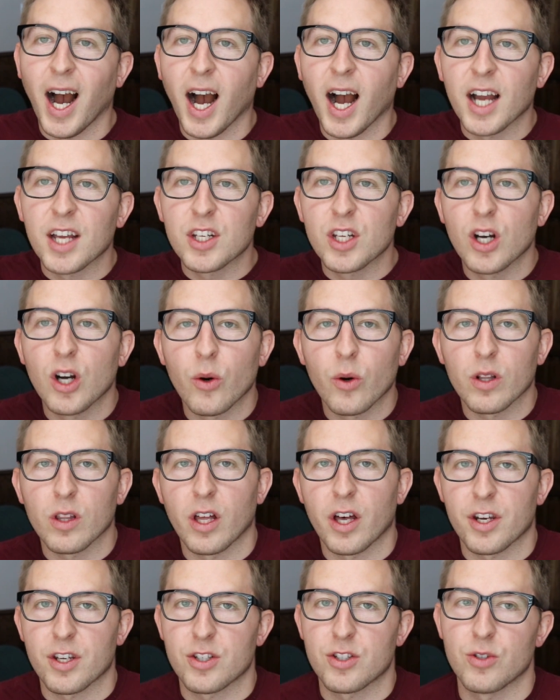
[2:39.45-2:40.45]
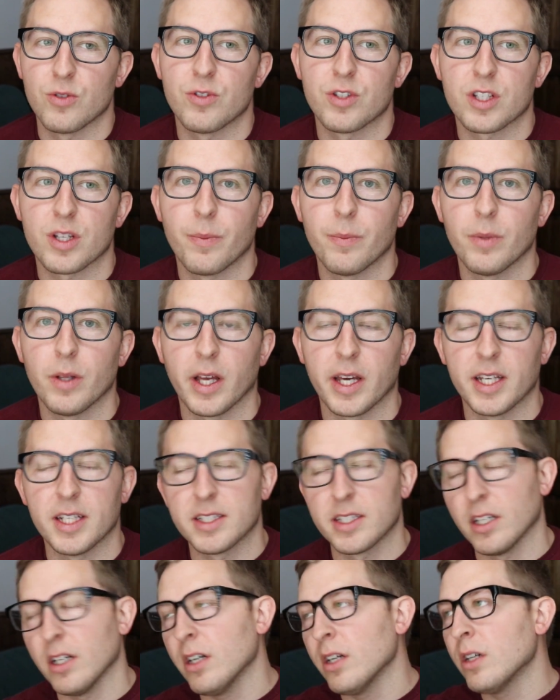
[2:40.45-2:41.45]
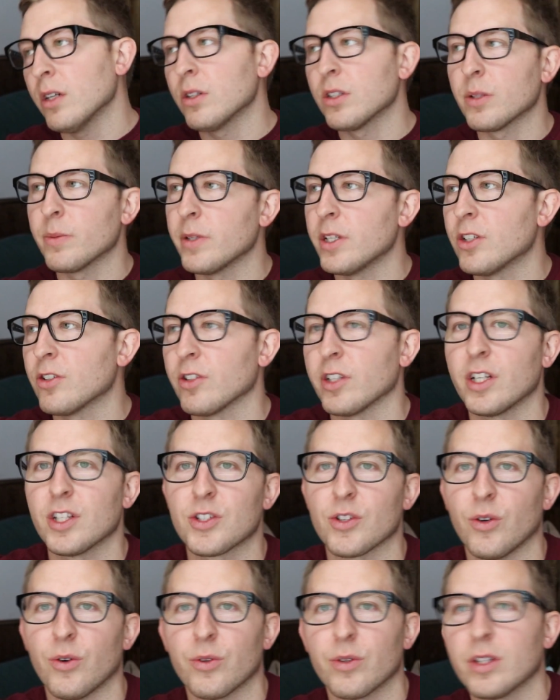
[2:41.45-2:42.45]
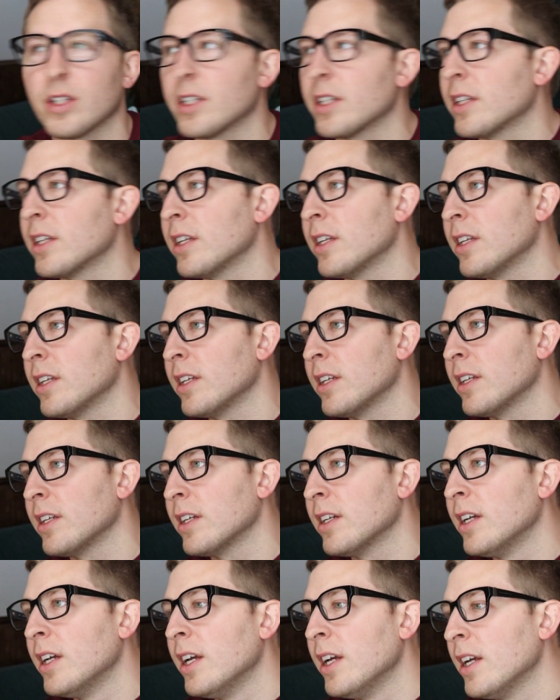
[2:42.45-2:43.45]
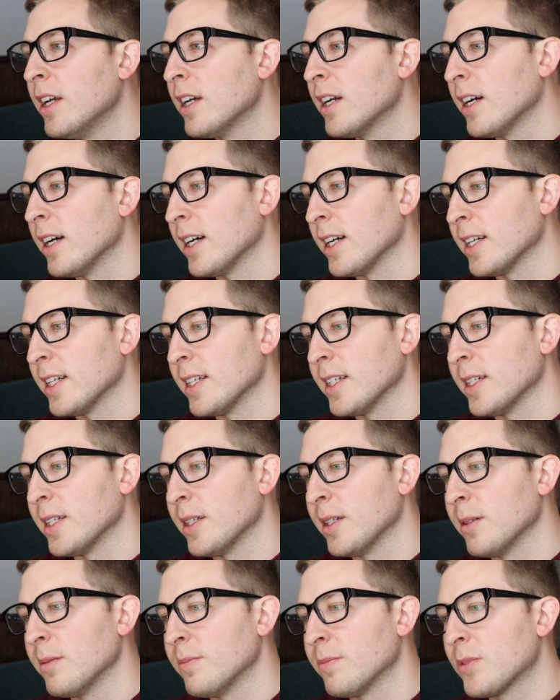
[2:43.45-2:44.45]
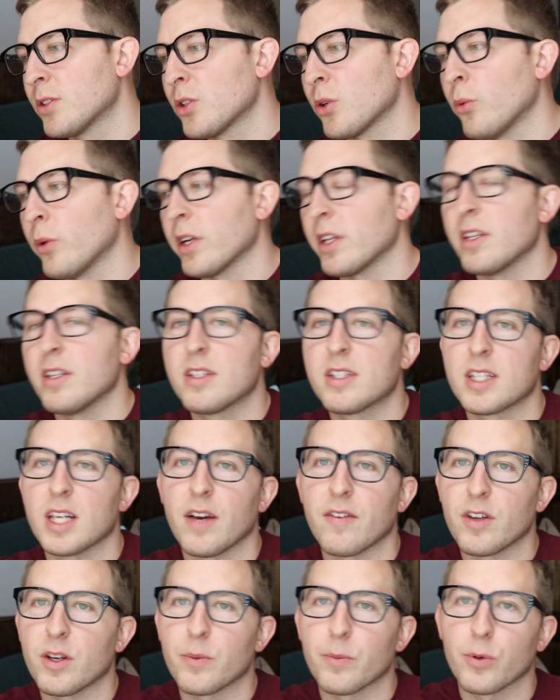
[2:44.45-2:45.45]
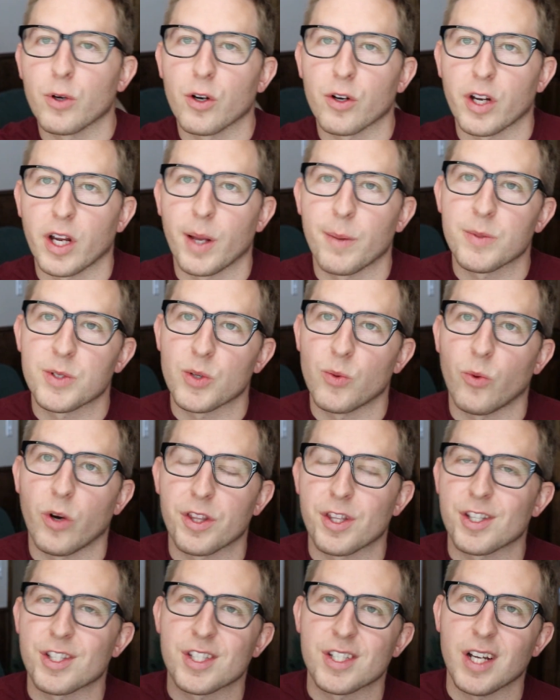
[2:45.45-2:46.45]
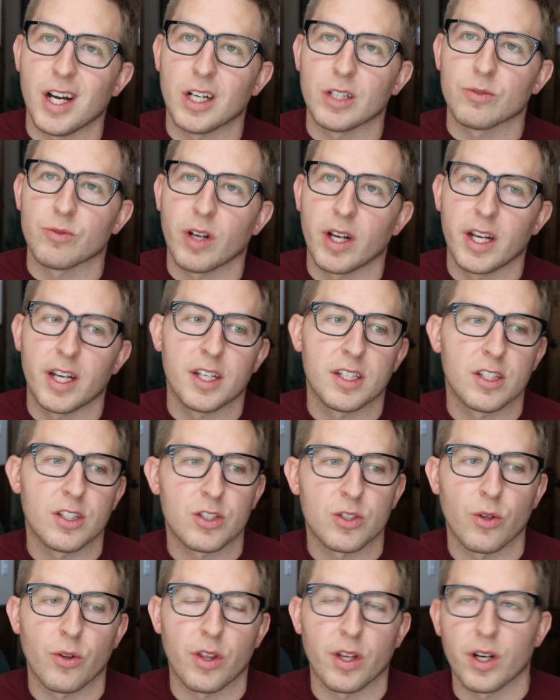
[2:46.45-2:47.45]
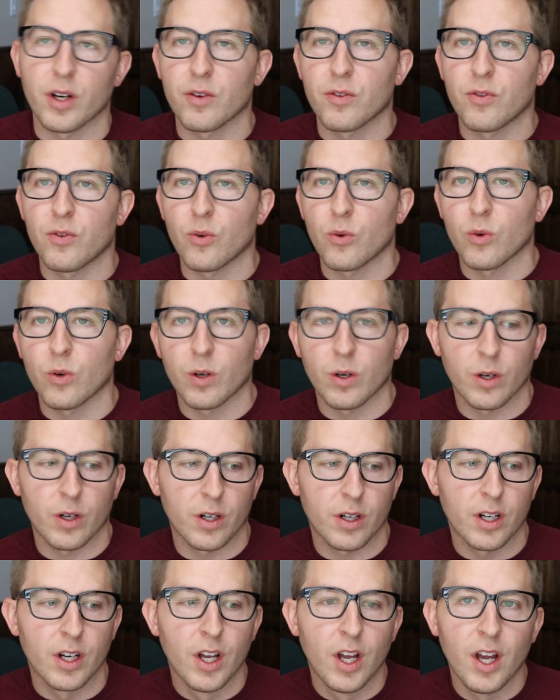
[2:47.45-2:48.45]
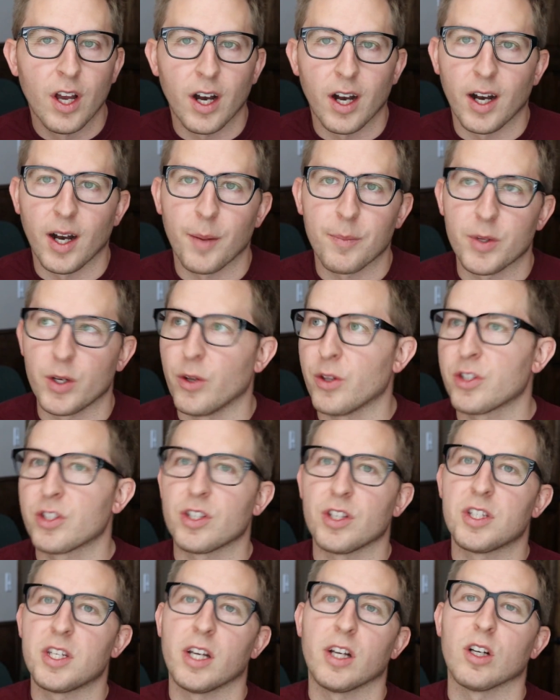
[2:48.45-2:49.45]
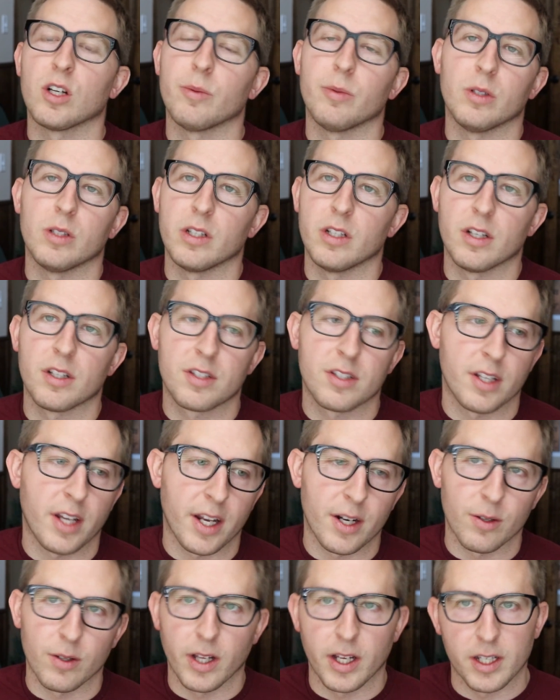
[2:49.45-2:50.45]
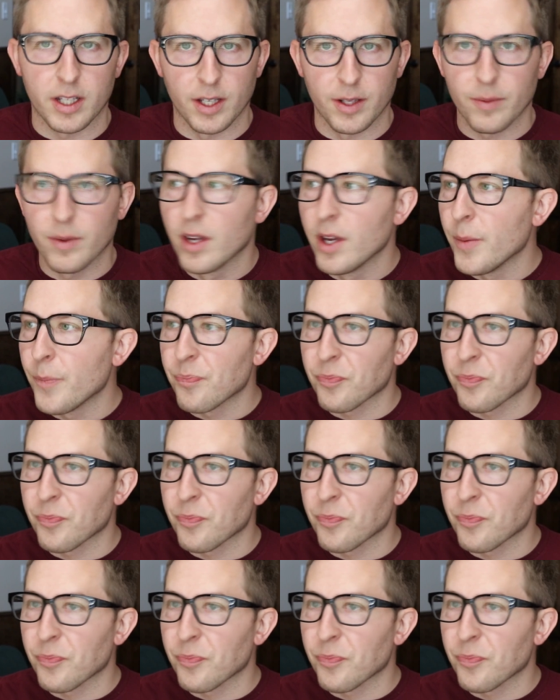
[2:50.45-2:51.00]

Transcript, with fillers: I know a lot of students complain and say, oh, Dimitri, it's only um, twenty-seven programs and one that's not ranked. And so therefore, um, you know, this is a terrible list and I don't like it.